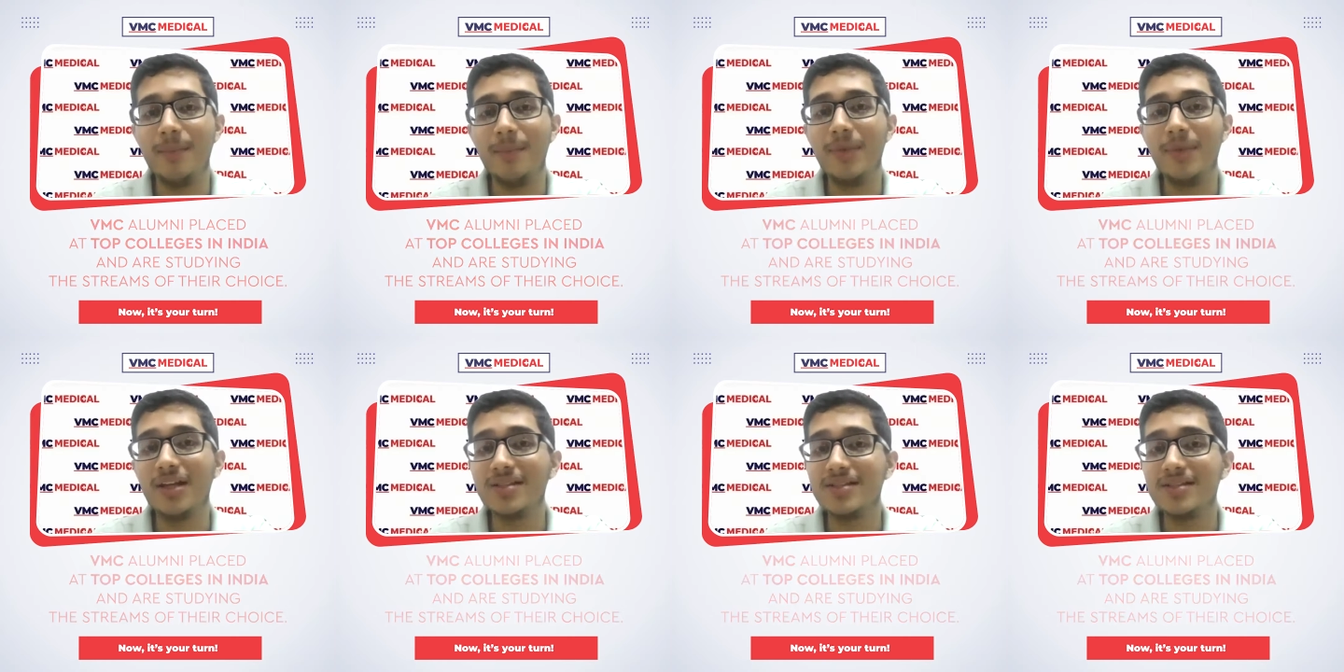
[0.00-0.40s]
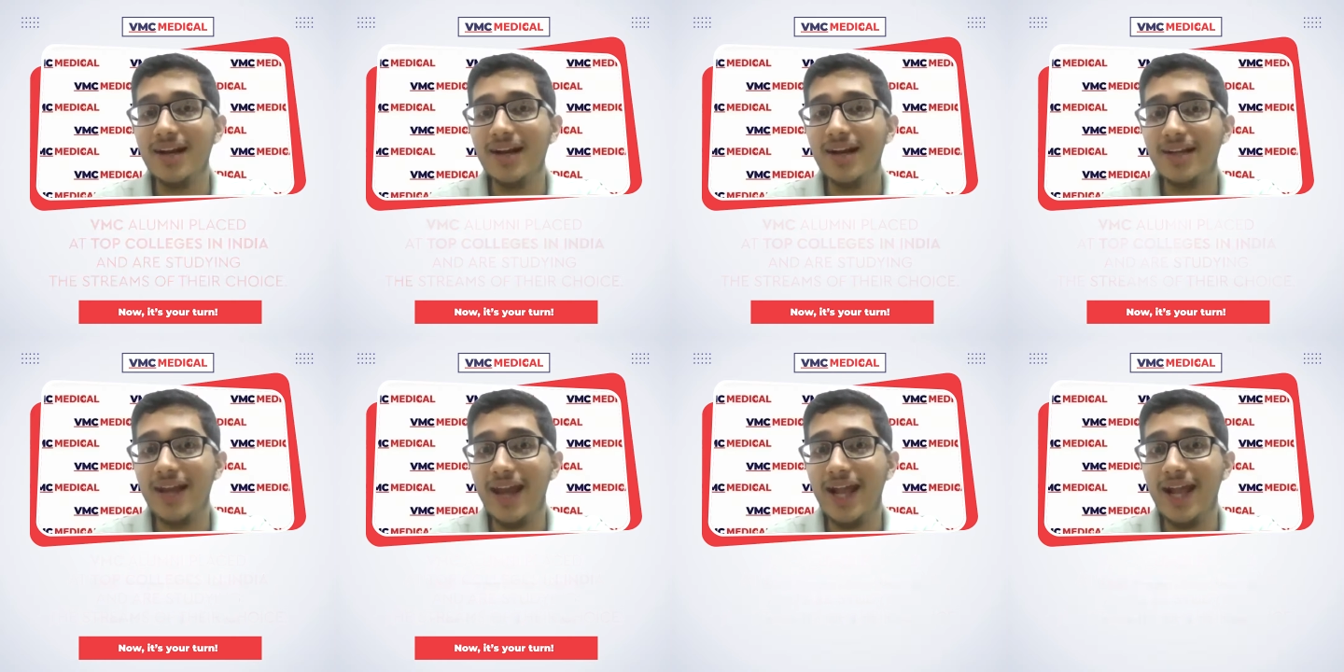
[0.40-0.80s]
because
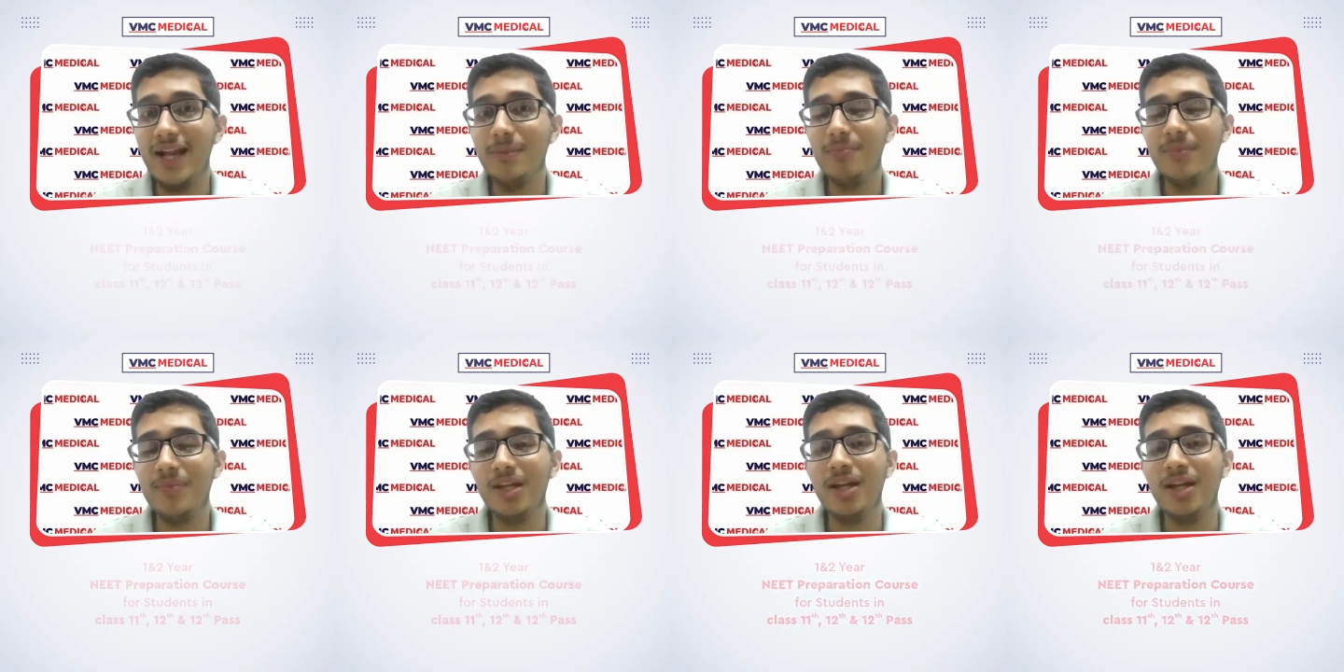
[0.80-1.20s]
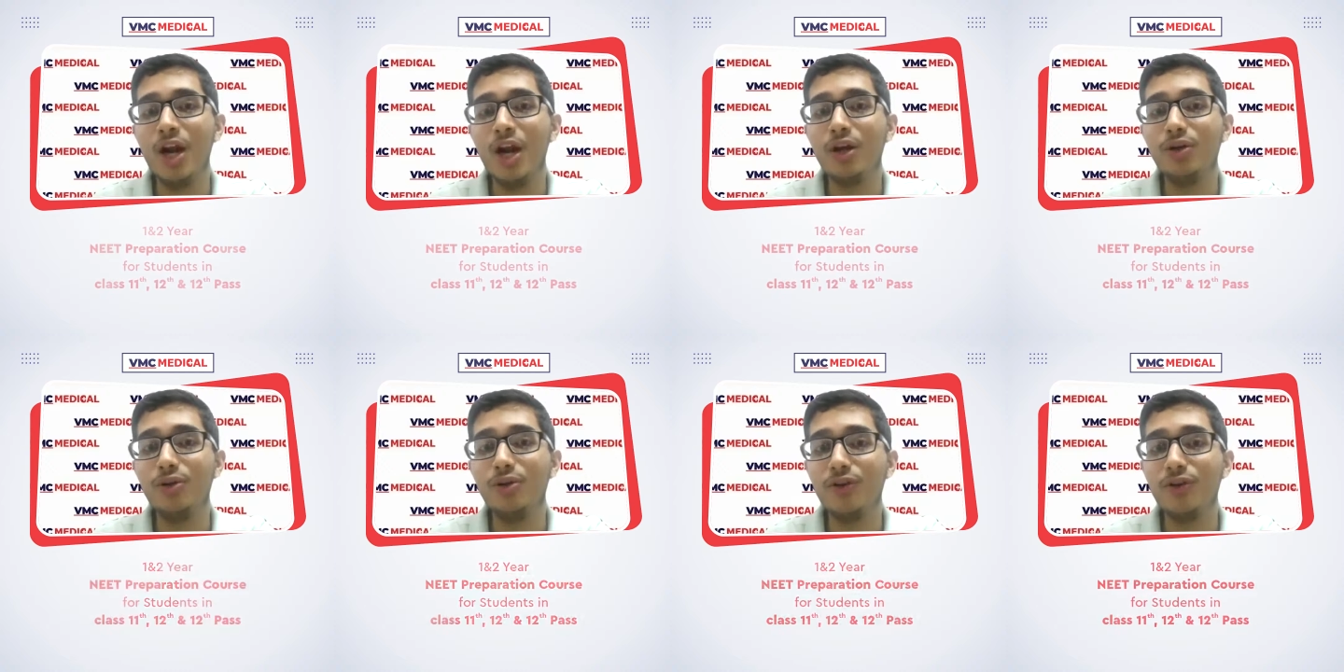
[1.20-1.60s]
that helped me
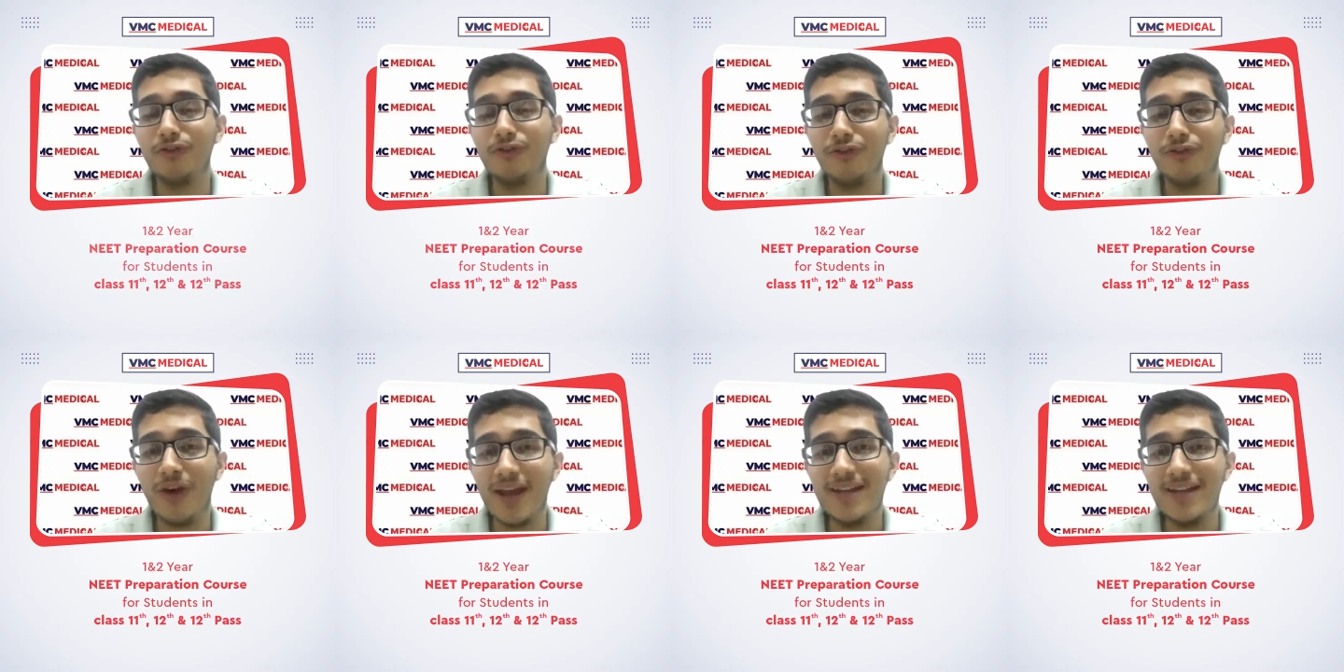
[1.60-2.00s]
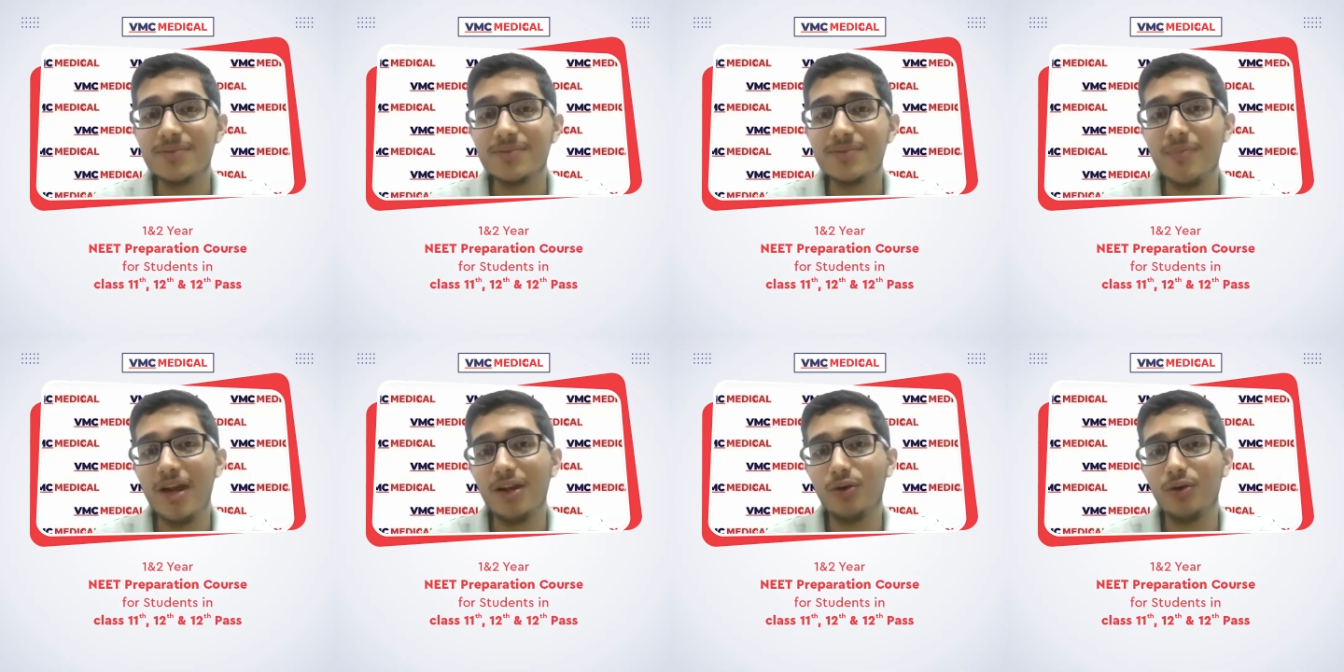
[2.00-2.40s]
to revise
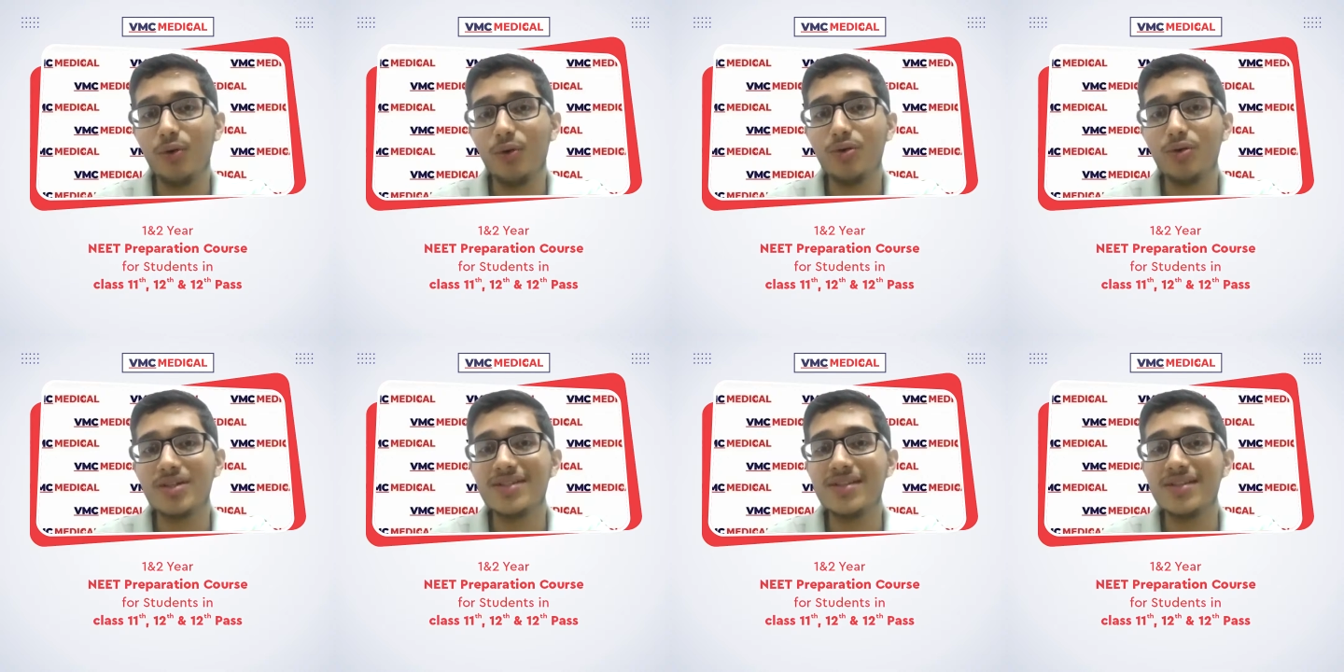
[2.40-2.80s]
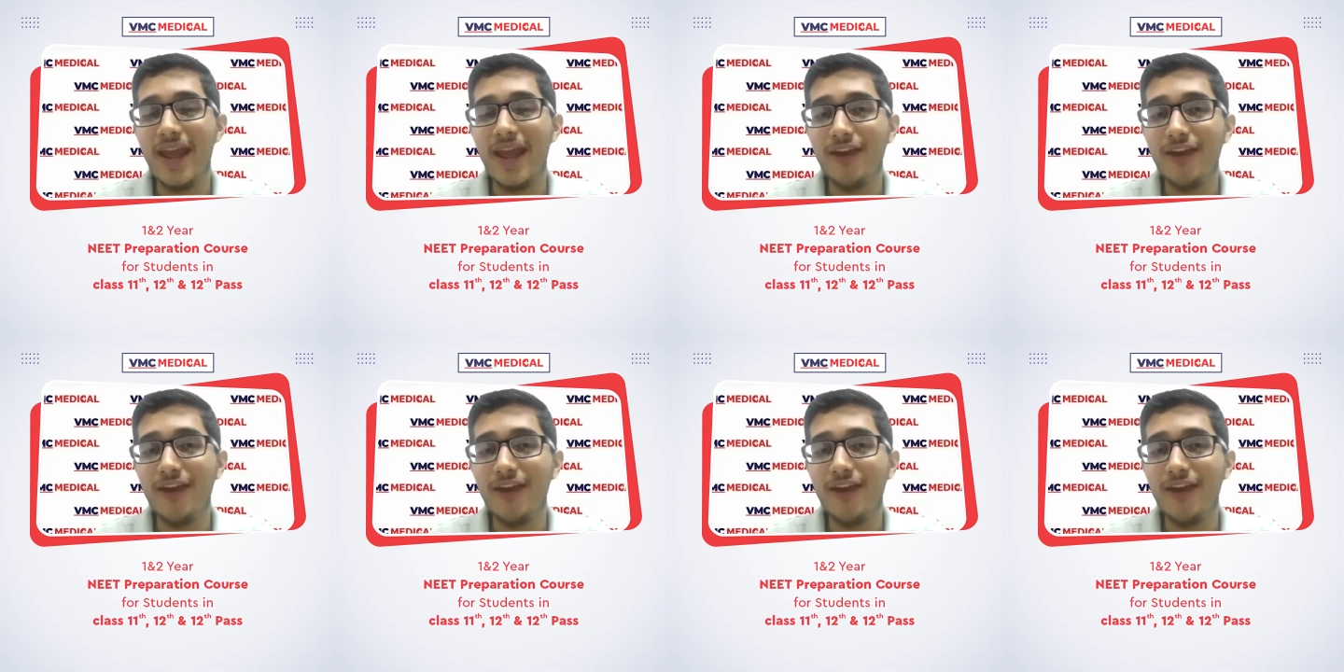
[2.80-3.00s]
my course